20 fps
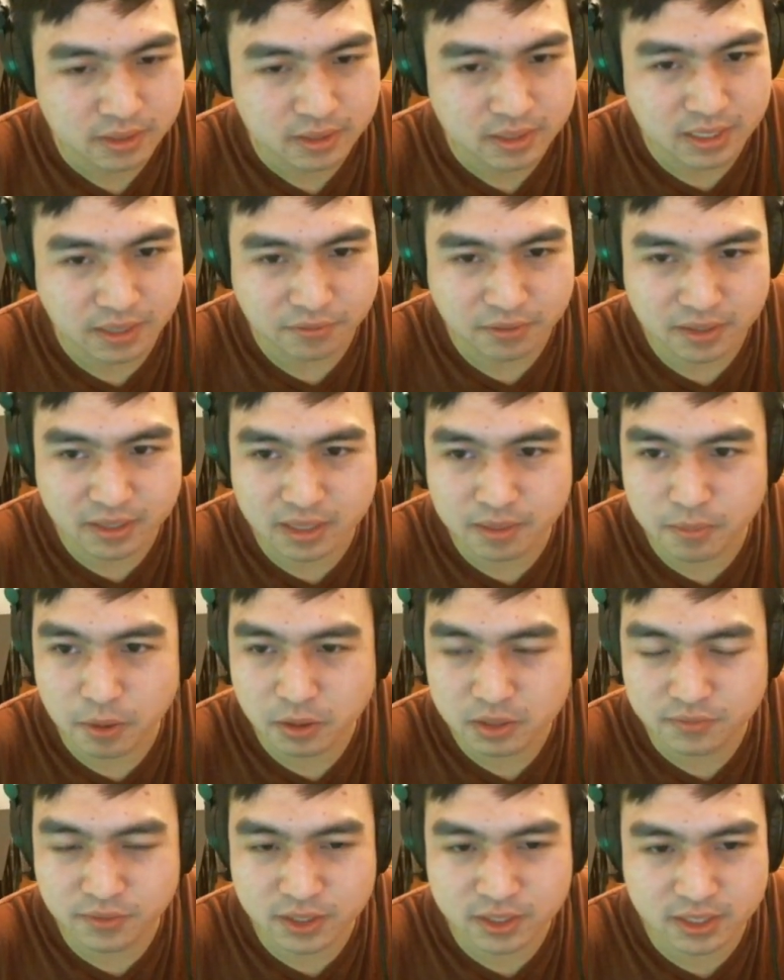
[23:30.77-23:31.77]
Definitely the
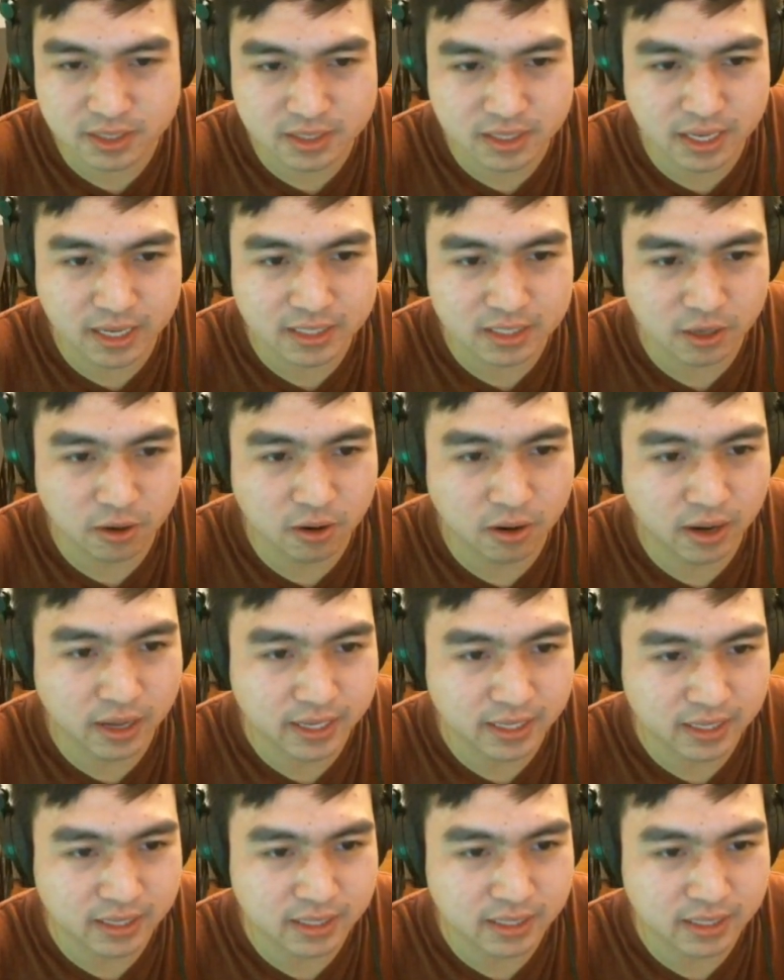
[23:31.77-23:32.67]
most vicious things are like